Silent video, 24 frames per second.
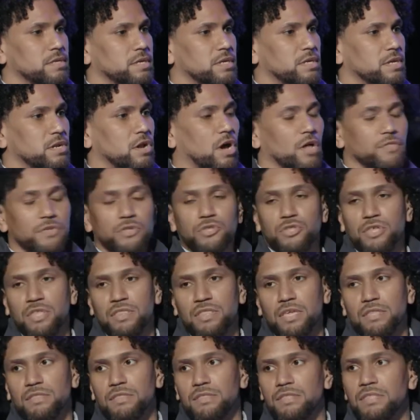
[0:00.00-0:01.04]
and all the shit
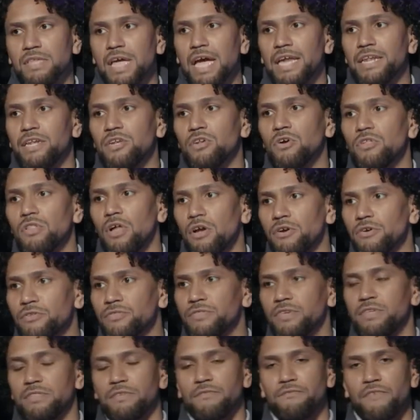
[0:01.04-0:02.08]
that society no longer
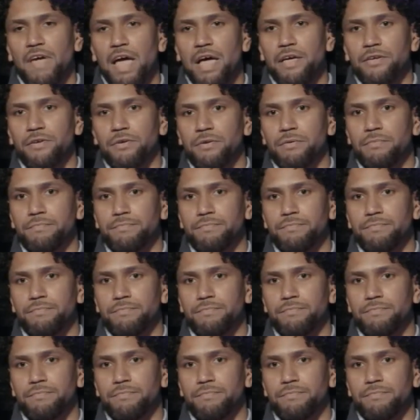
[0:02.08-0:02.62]
sees a value.